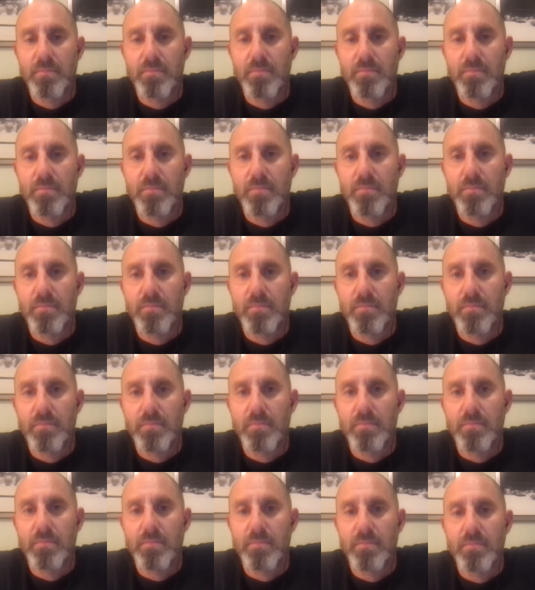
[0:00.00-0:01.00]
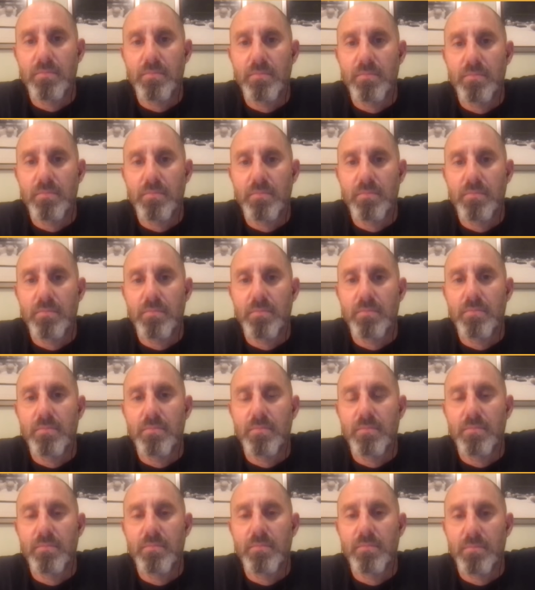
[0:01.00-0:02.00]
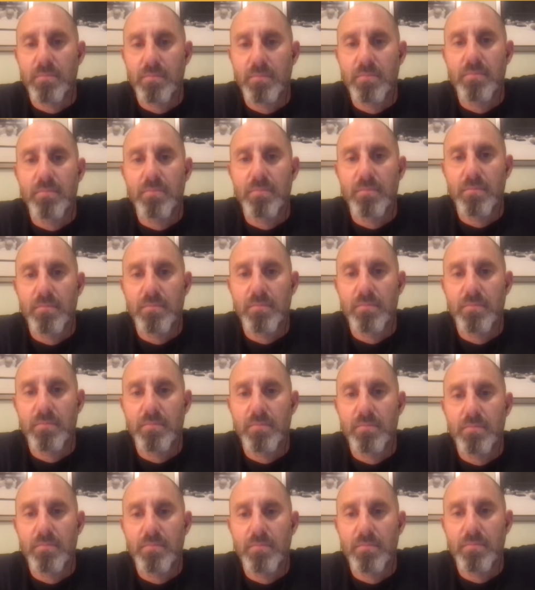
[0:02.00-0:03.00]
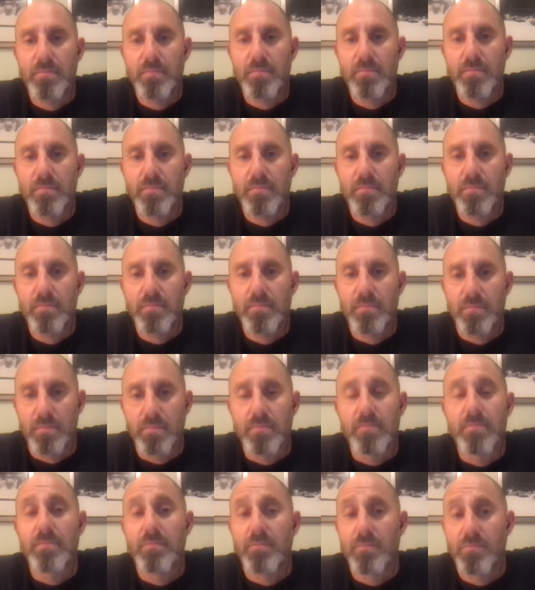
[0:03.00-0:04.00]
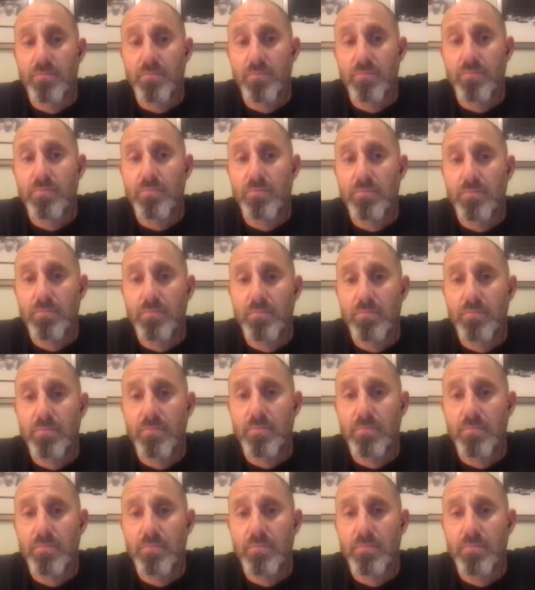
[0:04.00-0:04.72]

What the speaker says: (silent)